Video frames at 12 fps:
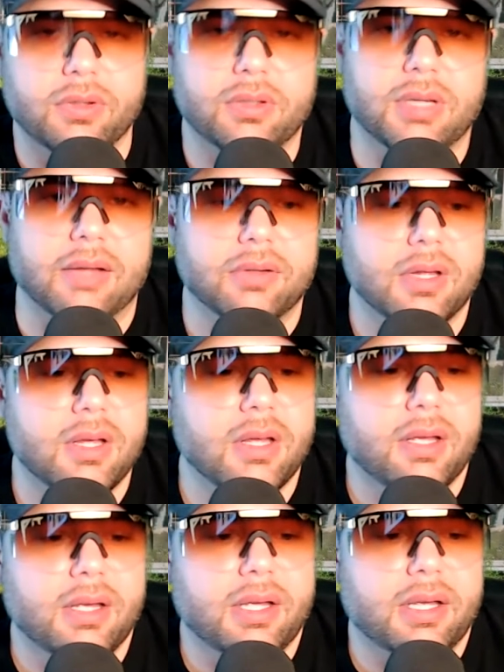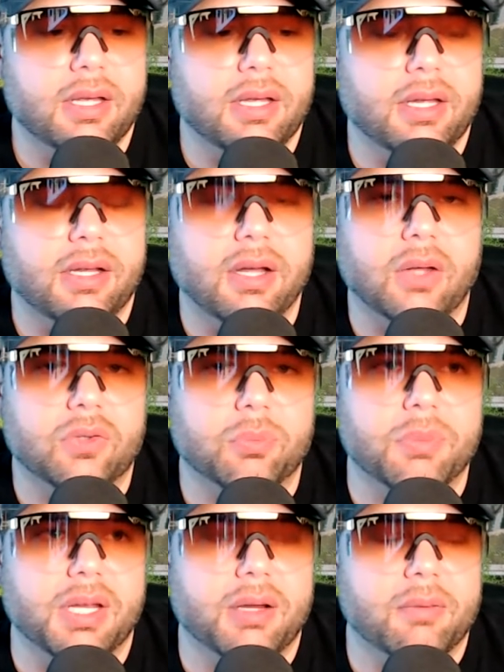class, it cost
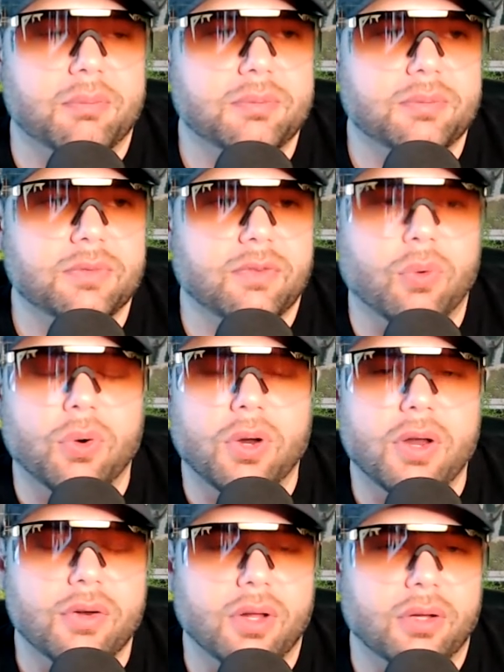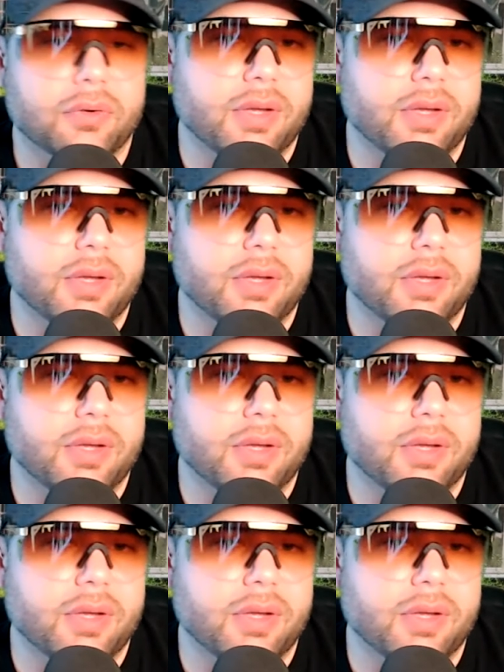me $400.